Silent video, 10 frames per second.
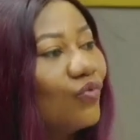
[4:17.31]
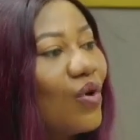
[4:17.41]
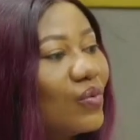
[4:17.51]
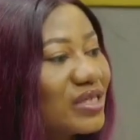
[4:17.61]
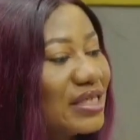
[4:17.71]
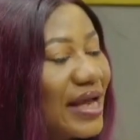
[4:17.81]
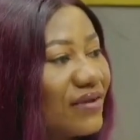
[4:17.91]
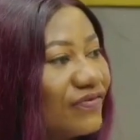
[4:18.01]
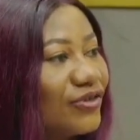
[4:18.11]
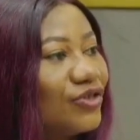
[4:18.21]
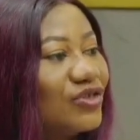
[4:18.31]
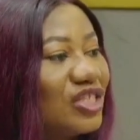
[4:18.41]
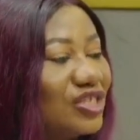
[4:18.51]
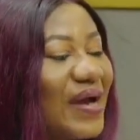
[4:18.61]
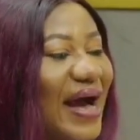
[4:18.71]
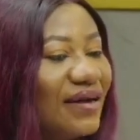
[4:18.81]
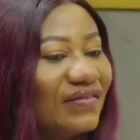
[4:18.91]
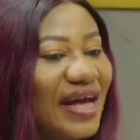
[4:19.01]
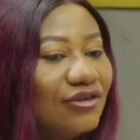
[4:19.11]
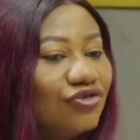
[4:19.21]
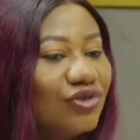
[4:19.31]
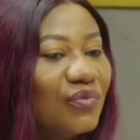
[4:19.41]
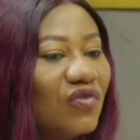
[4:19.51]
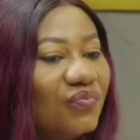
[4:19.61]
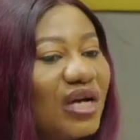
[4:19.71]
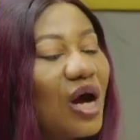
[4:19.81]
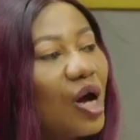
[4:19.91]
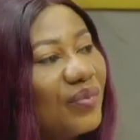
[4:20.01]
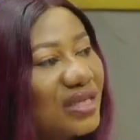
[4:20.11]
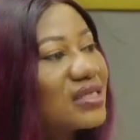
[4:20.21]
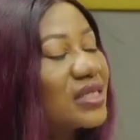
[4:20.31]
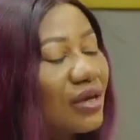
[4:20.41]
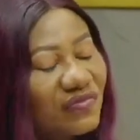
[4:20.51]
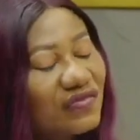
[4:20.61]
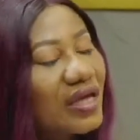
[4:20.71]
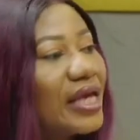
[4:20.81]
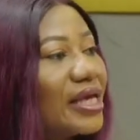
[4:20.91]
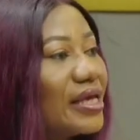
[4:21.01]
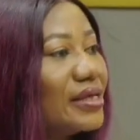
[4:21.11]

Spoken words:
What was it like for you? Did you have that dream of becoming something?